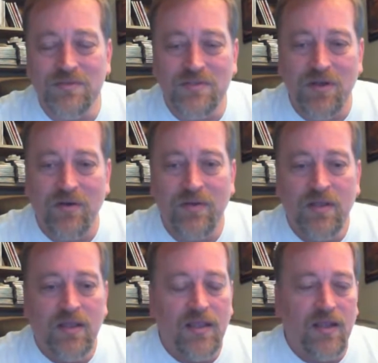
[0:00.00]
So
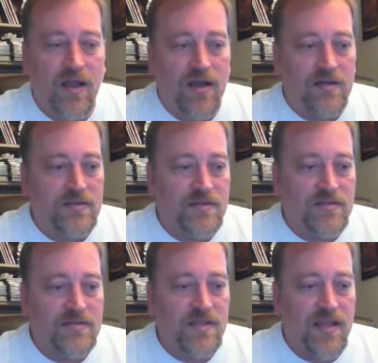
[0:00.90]

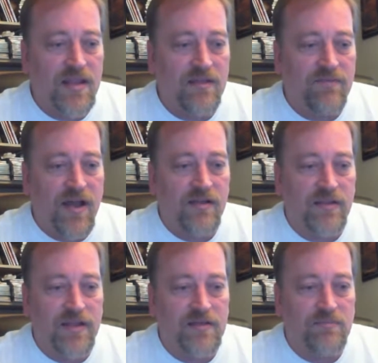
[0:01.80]
say they
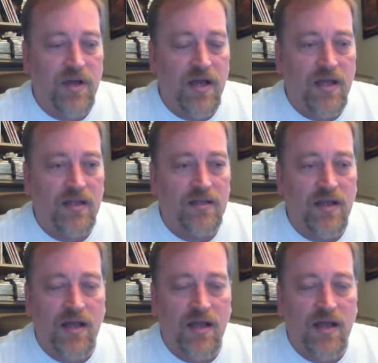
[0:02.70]
violated by,